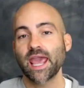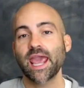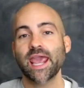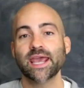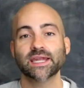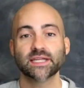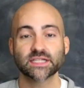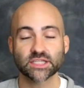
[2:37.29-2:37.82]

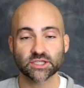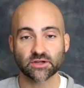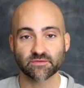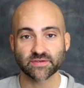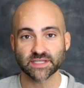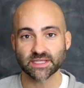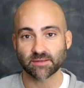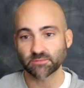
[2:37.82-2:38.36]
and its
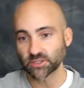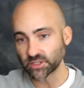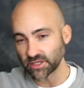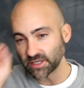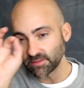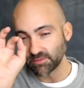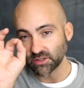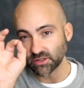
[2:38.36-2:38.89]
surface temperature,
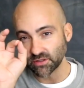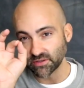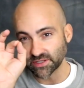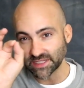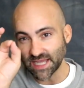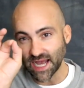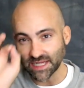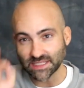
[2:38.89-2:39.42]
and you put a little
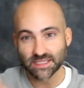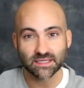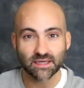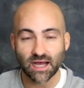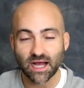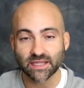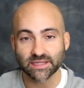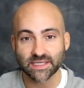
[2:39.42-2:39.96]
dot
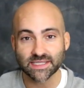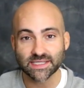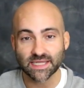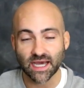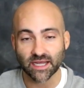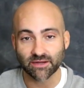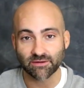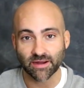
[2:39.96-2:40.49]
on this
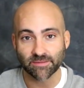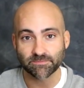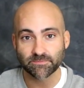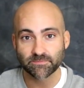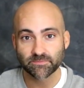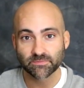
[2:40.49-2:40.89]
diagram.